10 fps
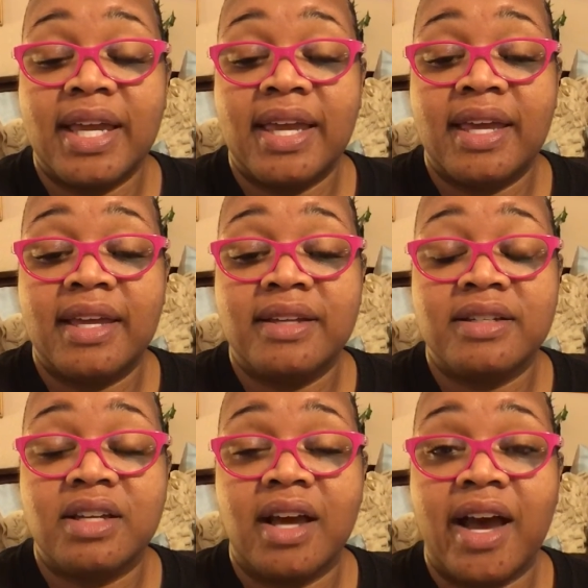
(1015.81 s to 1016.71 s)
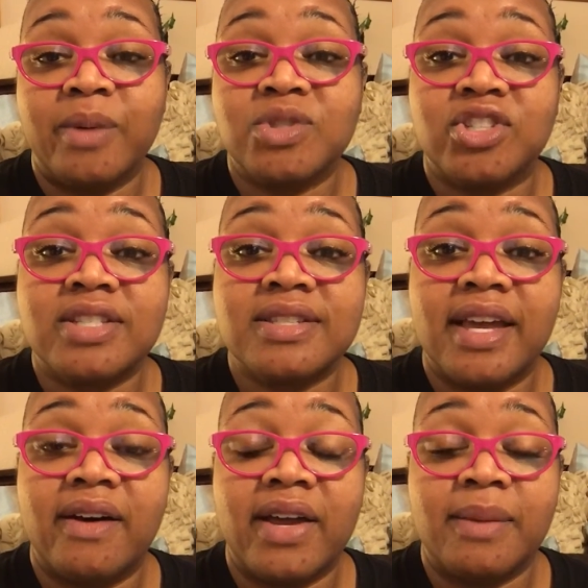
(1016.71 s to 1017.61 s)
And I was just
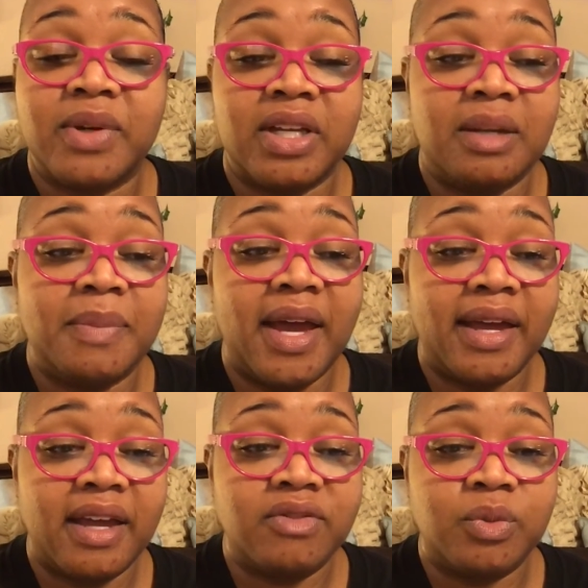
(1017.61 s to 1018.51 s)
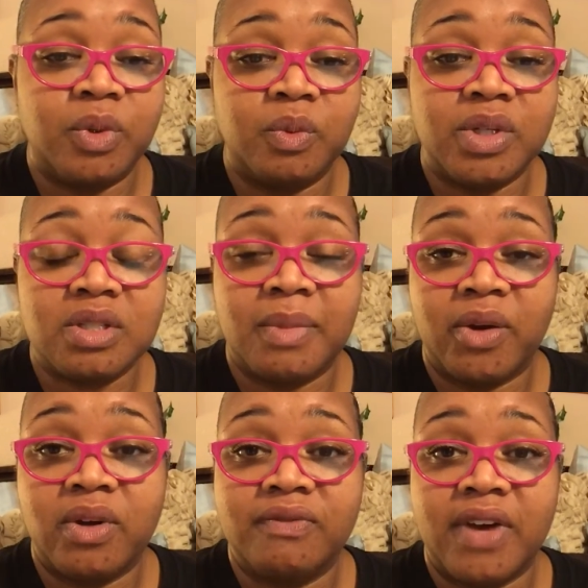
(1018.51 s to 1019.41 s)
now able to get it back after we went to my
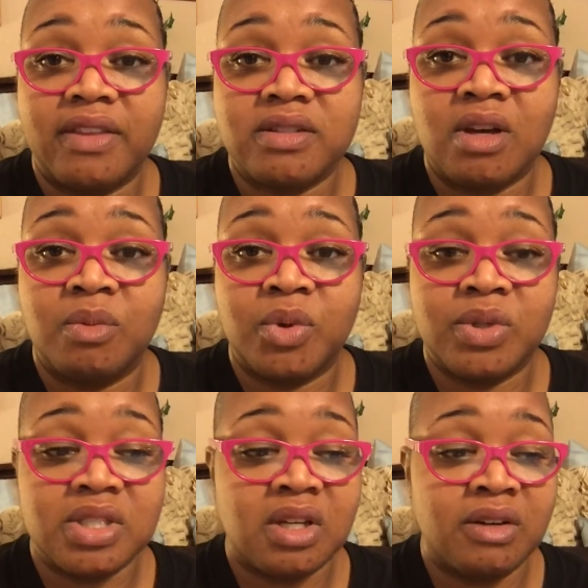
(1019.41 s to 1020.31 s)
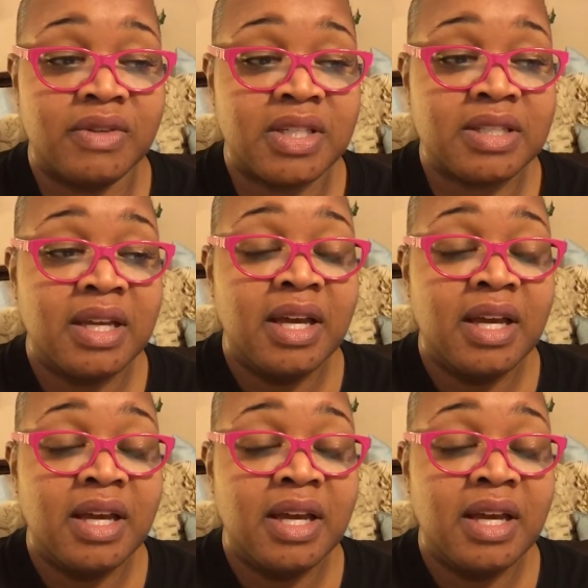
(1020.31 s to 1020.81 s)
grandfather's homegoing service.